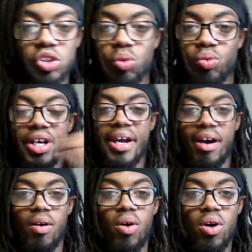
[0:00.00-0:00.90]
So
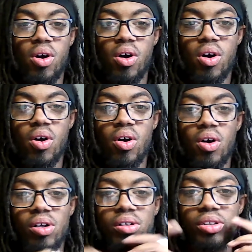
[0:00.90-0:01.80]
now,
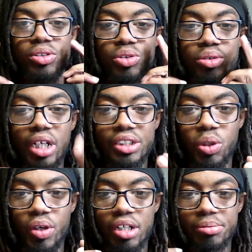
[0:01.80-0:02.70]
do you guys know what comes